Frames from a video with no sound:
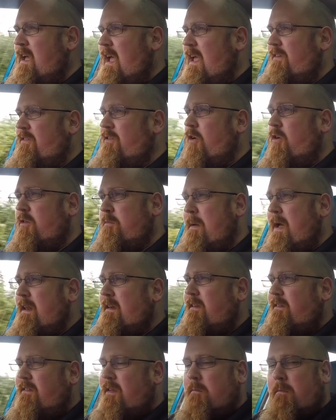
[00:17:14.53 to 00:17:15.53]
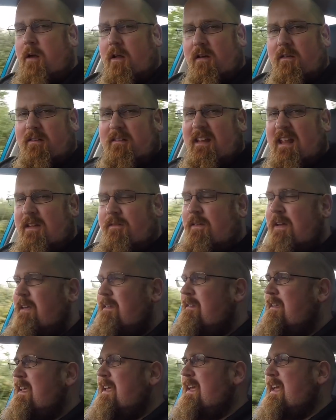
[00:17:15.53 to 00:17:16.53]
It's not as bad as some kind of
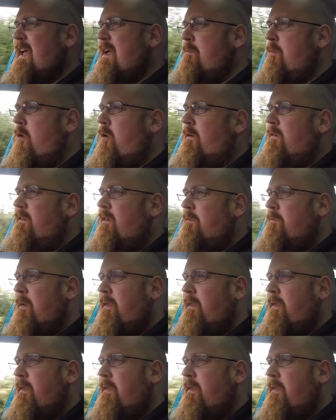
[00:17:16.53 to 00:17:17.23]
CVT gearboxes,